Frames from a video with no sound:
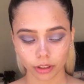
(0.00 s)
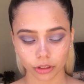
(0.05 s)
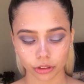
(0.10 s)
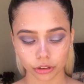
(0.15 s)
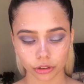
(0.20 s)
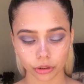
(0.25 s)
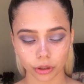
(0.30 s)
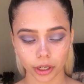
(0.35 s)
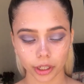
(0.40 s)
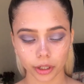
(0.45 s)

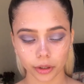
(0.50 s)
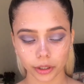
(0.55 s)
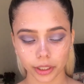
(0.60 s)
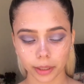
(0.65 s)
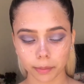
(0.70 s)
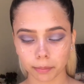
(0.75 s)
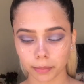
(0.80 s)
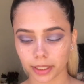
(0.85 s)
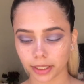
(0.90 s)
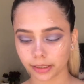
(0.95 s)
So I
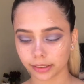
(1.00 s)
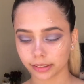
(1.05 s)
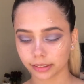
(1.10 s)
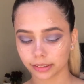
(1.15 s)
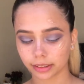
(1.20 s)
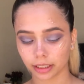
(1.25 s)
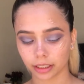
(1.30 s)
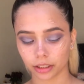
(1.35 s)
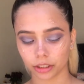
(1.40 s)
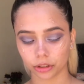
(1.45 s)
already
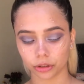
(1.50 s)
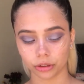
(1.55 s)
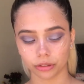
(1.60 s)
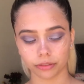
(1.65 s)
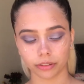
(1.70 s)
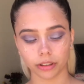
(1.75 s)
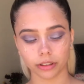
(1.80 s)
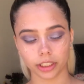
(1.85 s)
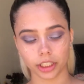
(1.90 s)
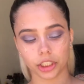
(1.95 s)
mixed the
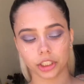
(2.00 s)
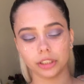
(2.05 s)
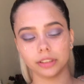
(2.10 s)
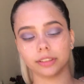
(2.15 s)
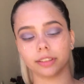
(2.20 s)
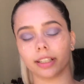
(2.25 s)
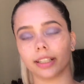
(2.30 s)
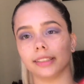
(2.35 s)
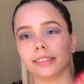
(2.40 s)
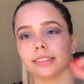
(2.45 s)
two
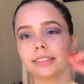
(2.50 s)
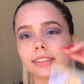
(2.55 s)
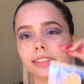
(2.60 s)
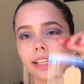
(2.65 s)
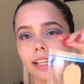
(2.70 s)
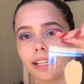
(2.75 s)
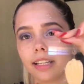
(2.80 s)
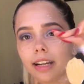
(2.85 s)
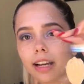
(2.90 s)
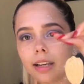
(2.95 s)
foundations that I
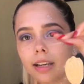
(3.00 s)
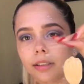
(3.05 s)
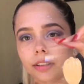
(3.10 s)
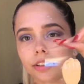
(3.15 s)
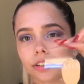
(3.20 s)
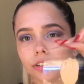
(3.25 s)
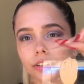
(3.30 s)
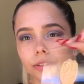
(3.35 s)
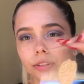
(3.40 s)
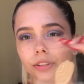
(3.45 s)
said. I
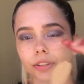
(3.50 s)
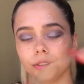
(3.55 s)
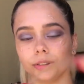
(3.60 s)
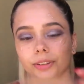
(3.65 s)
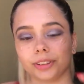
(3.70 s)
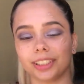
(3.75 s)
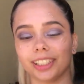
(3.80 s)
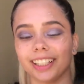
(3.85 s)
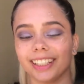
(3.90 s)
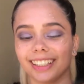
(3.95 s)
just
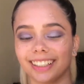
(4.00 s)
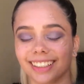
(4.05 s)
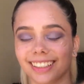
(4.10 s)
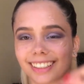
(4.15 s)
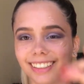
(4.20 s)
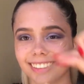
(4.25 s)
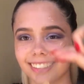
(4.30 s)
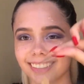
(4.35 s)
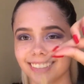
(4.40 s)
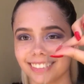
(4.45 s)
use
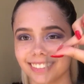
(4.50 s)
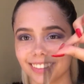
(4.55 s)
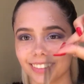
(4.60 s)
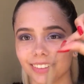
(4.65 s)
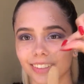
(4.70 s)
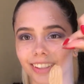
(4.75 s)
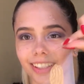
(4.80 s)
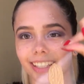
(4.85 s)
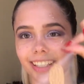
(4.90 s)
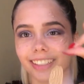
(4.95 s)
this
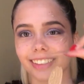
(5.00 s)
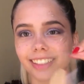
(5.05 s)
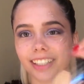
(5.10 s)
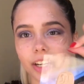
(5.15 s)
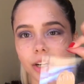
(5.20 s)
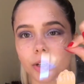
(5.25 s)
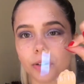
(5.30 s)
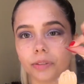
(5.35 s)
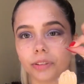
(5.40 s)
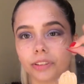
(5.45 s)
little thing
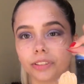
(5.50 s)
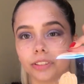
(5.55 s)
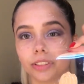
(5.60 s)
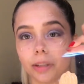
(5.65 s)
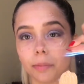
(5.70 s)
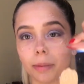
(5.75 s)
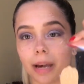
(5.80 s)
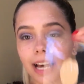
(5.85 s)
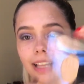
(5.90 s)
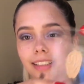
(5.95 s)
that covers
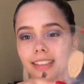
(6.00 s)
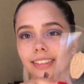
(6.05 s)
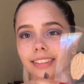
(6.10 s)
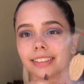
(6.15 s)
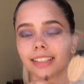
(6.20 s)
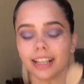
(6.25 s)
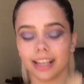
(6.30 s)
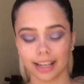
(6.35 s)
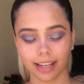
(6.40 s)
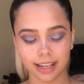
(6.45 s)
the palettes.
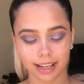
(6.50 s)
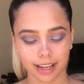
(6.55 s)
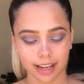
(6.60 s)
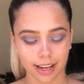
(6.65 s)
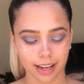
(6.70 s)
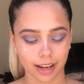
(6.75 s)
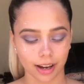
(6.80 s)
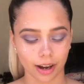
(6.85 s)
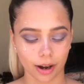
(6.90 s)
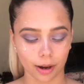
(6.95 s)
So
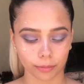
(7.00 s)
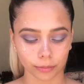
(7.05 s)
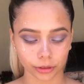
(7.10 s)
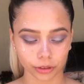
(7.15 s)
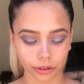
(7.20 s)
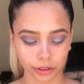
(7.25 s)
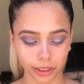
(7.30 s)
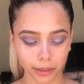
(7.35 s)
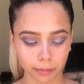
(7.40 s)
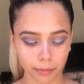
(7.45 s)

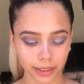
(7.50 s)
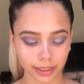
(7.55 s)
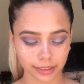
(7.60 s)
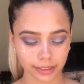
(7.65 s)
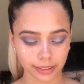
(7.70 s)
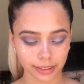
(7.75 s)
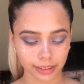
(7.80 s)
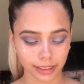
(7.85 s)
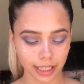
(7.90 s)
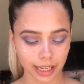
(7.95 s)
I already
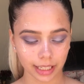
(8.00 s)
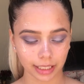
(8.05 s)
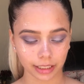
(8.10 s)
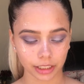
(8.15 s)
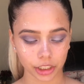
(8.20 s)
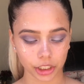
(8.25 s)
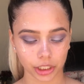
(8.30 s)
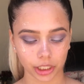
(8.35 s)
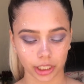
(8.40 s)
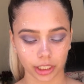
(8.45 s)
mixed it and
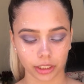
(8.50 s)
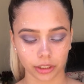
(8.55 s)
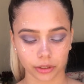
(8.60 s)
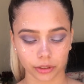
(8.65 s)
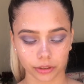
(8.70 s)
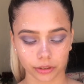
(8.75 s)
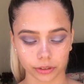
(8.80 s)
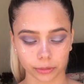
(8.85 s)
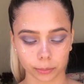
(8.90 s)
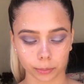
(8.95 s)
the shade
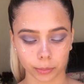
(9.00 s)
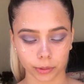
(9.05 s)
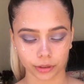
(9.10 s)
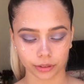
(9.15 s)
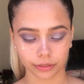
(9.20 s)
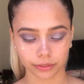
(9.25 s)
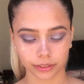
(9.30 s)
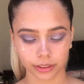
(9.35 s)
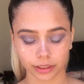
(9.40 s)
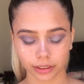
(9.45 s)
looks
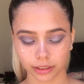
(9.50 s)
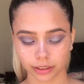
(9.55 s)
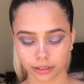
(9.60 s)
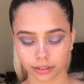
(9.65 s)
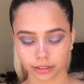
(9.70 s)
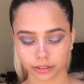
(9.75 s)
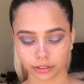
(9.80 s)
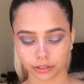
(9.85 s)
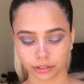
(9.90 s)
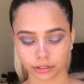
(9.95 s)
perfect.
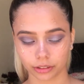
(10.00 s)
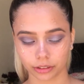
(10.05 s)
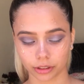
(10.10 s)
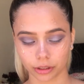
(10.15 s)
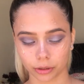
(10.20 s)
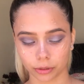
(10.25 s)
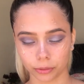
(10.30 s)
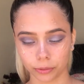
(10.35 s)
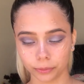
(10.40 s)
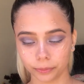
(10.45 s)

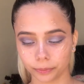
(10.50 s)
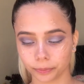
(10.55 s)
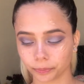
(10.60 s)
So